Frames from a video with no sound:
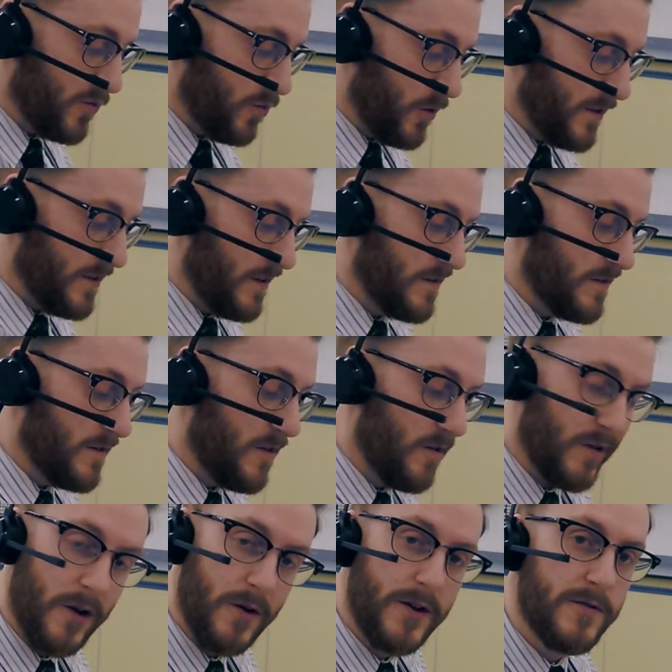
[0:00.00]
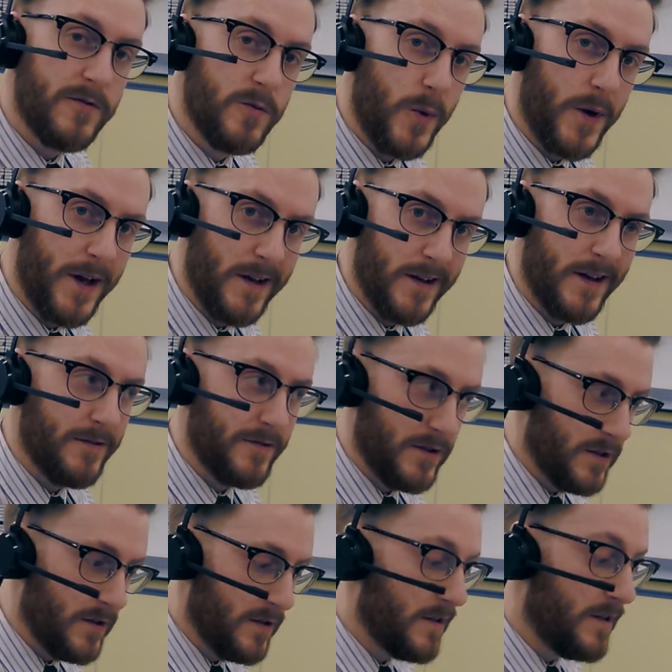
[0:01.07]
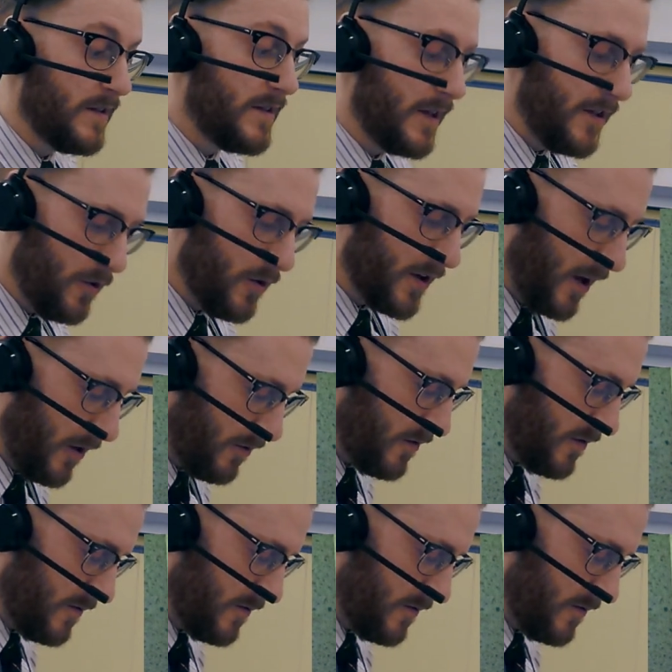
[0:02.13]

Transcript: once I start counting from one end, I have to continue to count